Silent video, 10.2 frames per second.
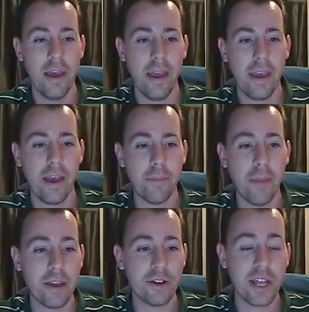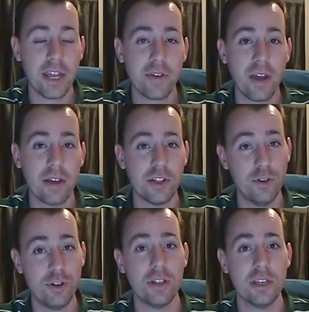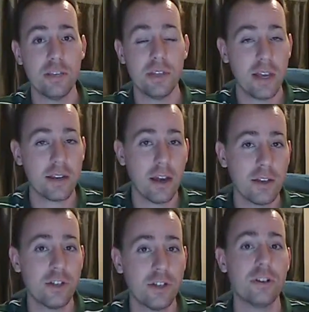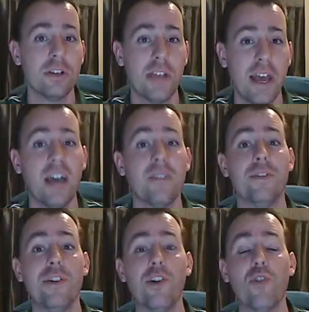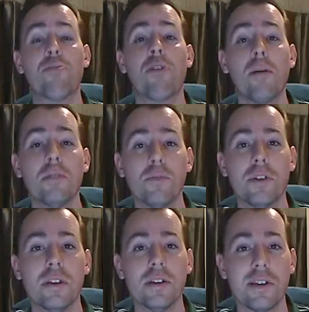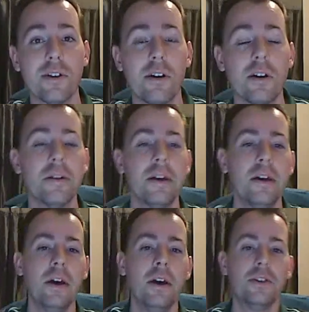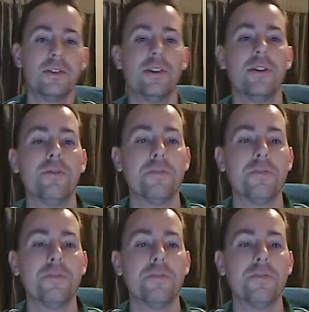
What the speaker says: And my understanding of constitutionalism is that constitutionalists have no problem with this at all. So,